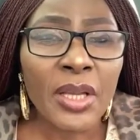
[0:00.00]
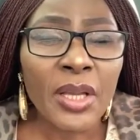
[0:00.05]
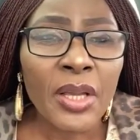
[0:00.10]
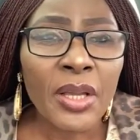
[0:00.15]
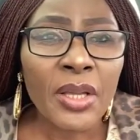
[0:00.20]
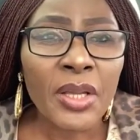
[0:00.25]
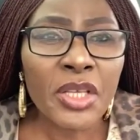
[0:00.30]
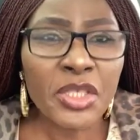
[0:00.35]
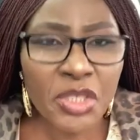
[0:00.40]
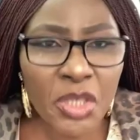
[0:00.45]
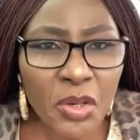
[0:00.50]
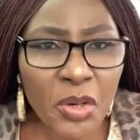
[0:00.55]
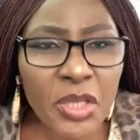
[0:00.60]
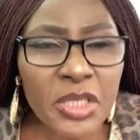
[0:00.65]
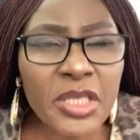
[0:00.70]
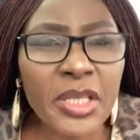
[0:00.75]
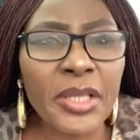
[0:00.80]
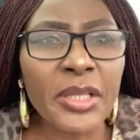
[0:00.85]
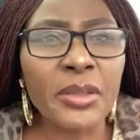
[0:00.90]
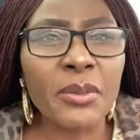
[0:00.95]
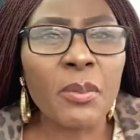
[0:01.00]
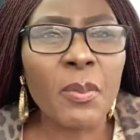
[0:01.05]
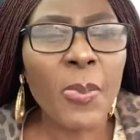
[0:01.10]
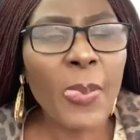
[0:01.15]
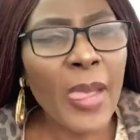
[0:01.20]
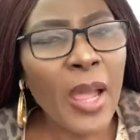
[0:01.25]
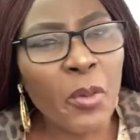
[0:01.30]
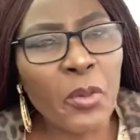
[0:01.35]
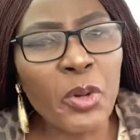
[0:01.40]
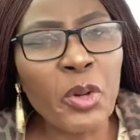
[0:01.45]
He said, Roslyn,
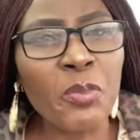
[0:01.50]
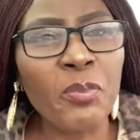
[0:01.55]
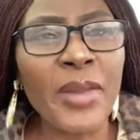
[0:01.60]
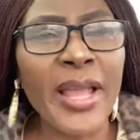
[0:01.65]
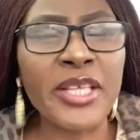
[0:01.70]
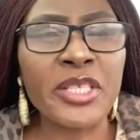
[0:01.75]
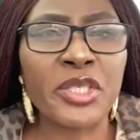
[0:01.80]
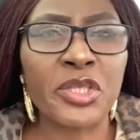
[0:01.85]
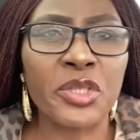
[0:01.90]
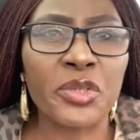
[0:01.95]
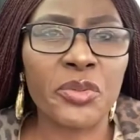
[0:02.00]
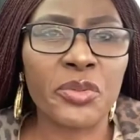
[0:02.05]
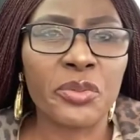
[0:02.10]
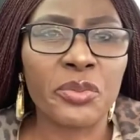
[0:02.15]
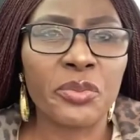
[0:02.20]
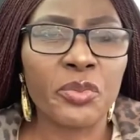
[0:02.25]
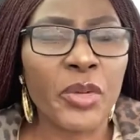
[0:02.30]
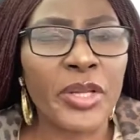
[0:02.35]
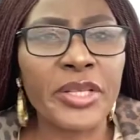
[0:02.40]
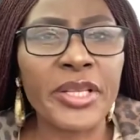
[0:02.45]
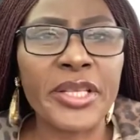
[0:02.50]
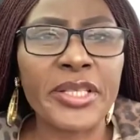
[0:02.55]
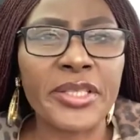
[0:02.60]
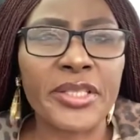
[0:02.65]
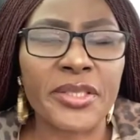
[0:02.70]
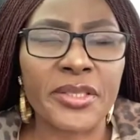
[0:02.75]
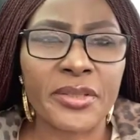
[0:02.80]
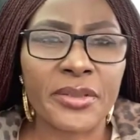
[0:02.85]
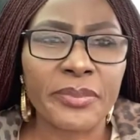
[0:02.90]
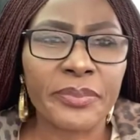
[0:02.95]
I'm going to bless you with
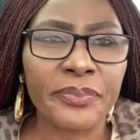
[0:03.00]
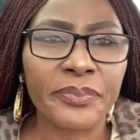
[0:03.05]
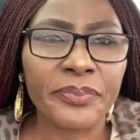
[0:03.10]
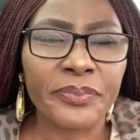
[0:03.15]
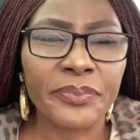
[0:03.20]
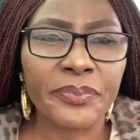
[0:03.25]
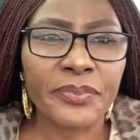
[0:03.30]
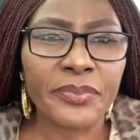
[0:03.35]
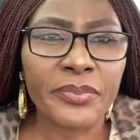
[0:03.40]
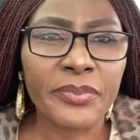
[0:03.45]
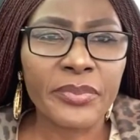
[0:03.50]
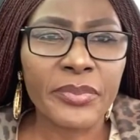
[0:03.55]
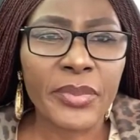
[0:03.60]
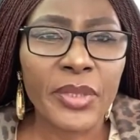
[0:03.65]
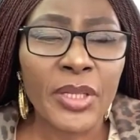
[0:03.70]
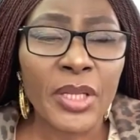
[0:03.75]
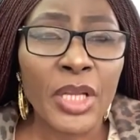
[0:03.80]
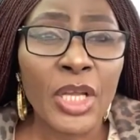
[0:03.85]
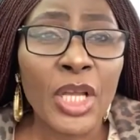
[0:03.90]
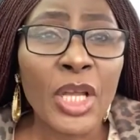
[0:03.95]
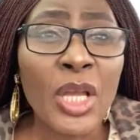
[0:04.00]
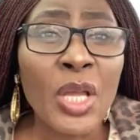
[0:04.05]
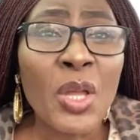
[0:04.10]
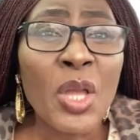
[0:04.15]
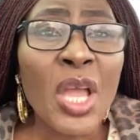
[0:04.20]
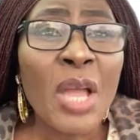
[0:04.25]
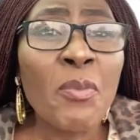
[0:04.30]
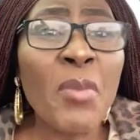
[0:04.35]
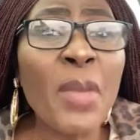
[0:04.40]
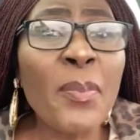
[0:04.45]
this.
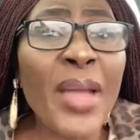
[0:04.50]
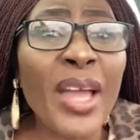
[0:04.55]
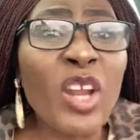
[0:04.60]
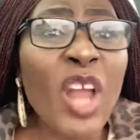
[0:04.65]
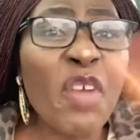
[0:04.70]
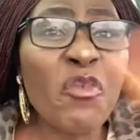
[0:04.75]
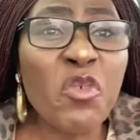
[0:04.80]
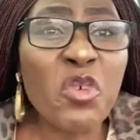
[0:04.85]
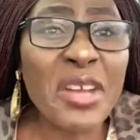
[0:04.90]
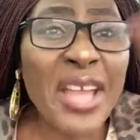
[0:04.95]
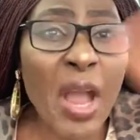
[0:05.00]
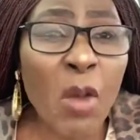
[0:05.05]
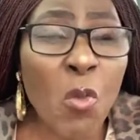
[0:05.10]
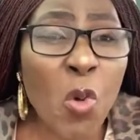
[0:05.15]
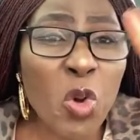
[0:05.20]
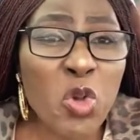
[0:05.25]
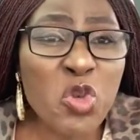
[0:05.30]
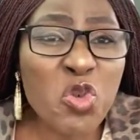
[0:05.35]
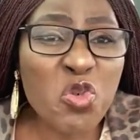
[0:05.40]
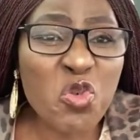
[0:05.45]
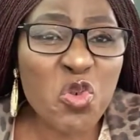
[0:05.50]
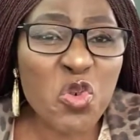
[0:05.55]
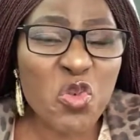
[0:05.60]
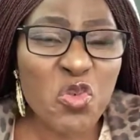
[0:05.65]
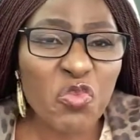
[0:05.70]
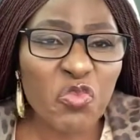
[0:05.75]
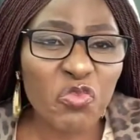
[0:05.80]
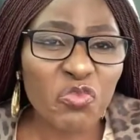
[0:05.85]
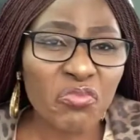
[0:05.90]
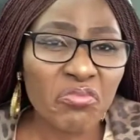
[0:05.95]
Maybe I'll never get 1 euro
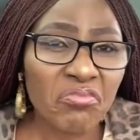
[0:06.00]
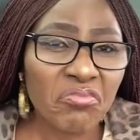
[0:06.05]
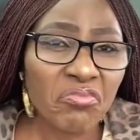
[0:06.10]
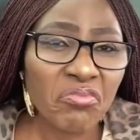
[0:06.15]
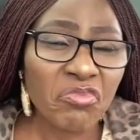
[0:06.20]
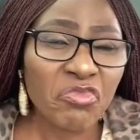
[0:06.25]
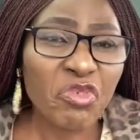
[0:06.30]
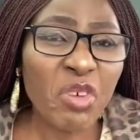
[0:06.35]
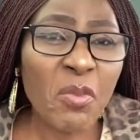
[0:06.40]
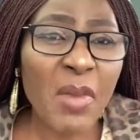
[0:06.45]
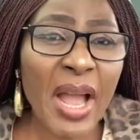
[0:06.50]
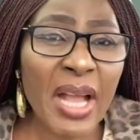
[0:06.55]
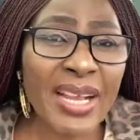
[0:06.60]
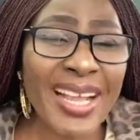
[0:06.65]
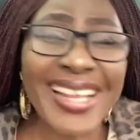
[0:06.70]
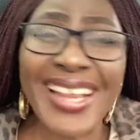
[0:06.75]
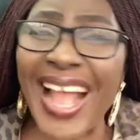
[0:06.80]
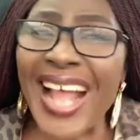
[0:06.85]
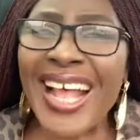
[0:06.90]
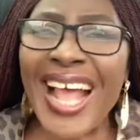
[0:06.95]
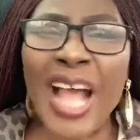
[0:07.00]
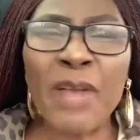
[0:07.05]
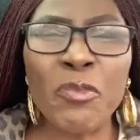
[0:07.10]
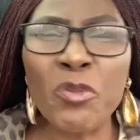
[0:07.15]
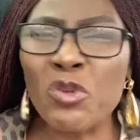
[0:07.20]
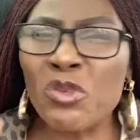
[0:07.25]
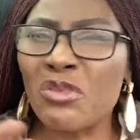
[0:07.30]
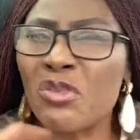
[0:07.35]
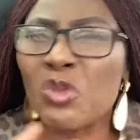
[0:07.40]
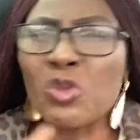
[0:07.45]
from my account. It
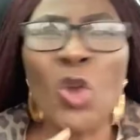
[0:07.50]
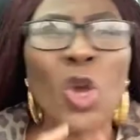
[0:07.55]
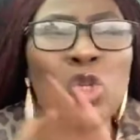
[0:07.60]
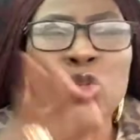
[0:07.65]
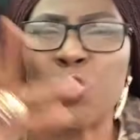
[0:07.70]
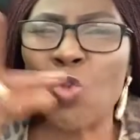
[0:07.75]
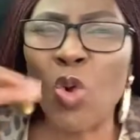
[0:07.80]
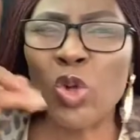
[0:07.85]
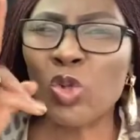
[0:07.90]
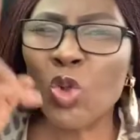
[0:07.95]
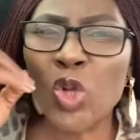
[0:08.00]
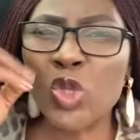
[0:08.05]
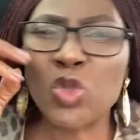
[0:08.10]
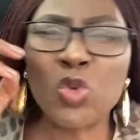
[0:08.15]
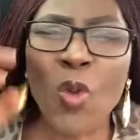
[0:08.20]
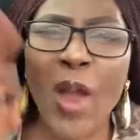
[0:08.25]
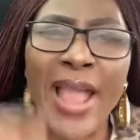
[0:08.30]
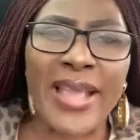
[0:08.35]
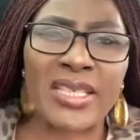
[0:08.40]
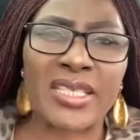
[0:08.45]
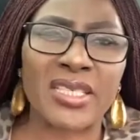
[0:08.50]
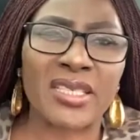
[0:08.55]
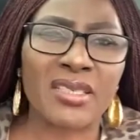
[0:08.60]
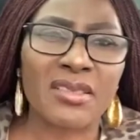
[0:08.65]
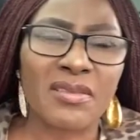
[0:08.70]
happened not one, not twice.